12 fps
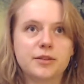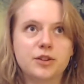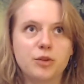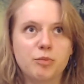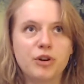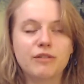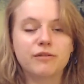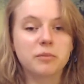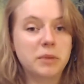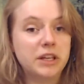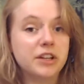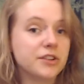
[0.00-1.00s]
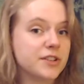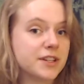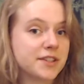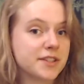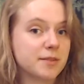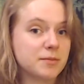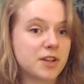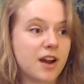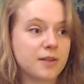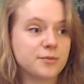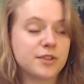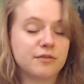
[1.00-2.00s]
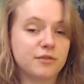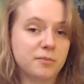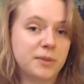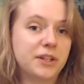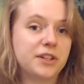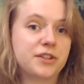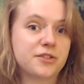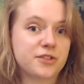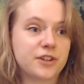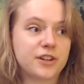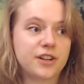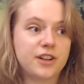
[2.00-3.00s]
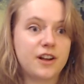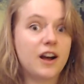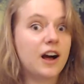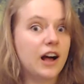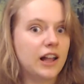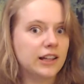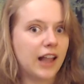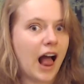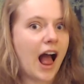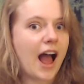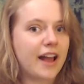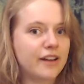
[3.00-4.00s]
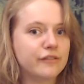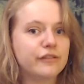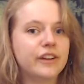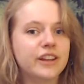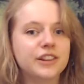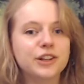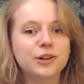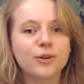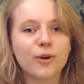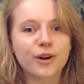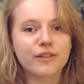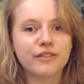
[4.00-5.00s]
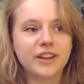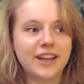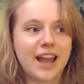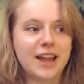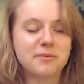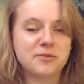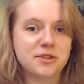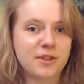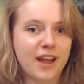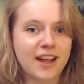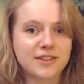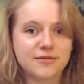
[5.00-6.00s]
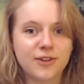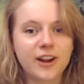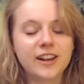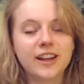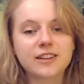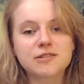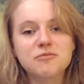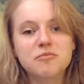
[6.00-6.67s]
you put familiars in sometimes, and familiars are alive in the lore of the game, so that's frightening.